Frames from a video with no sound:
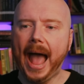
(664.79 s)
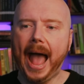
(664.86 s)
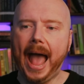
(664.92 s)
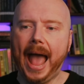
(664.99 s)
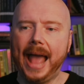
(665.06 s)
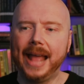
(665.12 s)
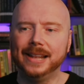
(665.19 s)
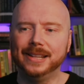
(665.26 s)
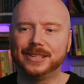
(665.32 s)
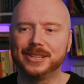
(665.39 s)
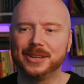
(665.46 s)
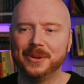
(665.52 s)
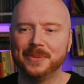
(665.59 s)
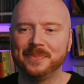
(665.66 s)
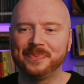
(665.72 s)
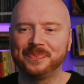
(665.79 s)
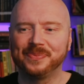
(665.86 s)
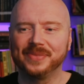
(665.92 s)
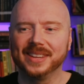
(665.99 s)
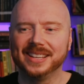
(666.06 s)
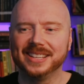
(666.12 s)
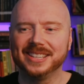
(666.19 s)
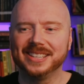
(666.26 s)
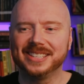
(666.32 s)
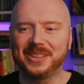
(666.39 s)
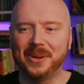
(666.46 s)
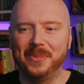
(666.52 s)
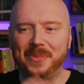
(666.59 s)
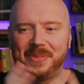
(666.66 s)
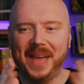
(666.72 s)
and
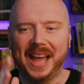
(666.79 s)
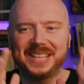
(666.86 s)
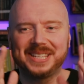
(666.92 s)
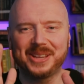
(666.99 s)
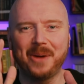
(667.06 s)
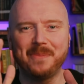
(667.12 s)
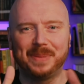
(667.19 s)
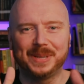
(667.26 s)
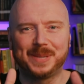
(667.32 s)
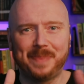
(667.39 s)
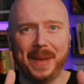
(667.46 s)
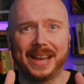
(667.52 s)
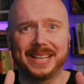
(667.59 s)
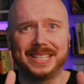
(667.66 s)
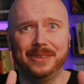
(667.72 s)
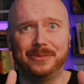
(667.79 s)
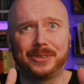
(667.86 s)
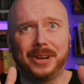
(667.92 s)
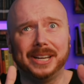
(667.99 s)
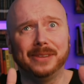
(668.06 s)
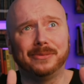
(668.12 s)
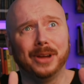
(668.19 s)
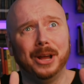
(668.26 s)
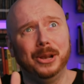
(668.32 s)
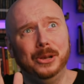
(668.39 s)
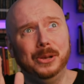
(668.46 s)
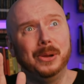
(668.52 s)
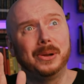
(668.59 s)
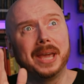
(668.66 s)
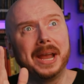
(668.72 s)
so that's our perspective, kind of
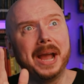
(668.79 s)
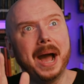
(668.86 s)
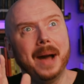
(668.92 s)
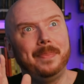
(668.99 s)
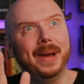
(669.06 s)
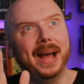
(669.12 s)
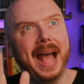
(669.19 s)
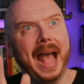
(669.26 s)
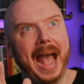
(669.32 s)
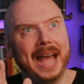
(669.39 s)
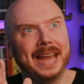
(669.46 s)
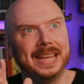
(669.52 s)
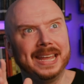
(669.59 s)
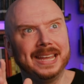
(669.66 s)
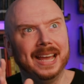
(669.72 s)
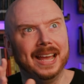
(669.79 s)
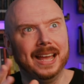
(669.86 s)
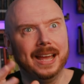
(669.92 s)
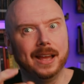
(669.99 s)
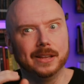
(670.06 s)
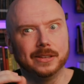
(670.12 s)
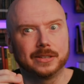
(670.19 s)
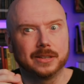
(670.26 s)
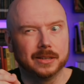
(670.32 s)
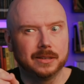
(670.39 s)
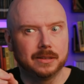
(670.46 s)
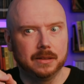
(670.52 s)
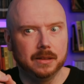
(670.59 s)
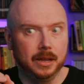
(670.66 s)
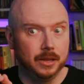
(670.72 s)
looking up at Annie as
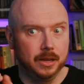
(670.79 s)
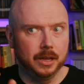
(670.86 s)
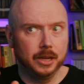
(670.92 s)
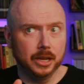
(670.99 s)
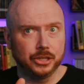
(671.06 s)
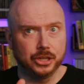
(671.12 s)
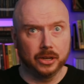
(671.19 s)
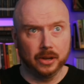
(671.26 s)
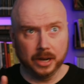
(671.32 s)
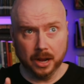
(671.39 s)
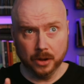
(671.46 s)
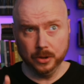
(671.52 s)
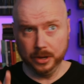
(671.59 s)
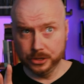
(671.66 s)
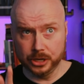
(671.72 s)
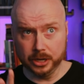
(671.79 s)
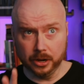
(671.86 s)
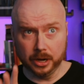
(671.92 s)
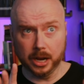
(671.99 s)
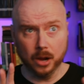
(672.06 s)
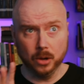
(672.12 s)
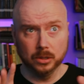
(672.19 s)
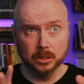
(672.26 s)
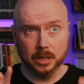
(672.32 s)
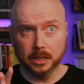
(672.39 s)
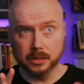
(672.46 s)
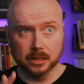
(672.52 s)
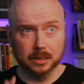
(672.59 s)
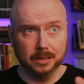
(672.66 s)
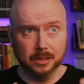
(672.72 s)
is she going to go? Is she going to go?
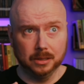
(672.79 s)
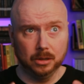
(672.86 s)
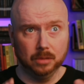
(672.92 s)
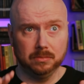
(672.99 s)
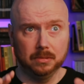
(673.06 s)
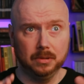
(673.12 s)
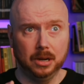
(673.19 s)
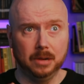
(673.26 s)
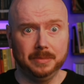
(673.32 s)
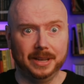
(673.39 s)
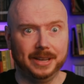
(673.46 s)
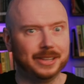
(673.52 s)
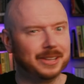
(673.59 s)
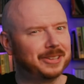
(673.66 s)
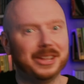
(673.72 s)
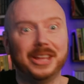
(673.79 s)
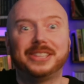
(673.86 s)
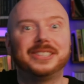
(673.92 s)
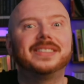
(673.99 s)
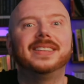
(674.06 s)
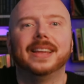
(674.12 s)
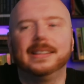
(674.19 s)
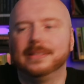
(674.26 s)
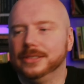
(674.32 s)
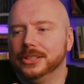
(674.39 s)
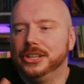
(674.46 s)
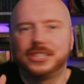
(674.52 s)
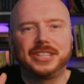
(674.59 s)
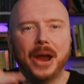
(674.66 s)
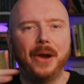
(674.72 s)
oh, oh, it's
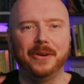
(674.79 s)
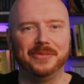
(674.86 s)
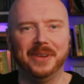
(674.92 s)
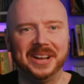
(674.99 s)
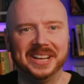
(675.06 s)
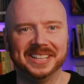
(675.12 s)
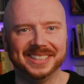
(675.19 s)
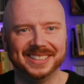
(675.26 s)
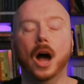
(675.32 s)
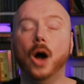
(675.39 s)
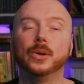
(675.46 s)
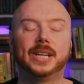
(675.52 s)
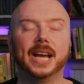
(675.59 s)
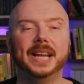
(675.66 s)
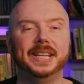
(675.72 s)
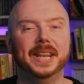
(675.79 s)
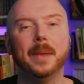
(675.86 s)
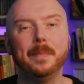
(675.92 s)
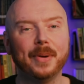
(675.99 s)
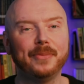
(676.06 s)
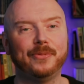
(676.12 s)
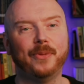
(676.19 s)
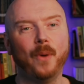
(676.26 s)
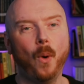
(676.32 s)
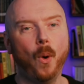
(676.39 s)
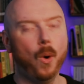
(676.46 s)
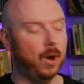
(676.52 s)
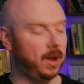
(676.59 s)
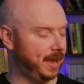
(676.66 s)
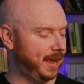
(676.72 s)
it's terrifying. Okay, number
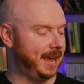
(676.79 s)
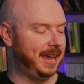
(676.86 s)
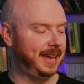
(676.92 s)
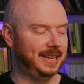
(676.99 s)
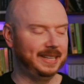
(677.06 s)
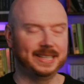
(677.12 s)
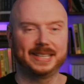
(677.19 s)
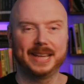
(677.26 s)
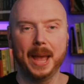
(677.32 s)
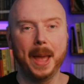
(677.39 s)
four is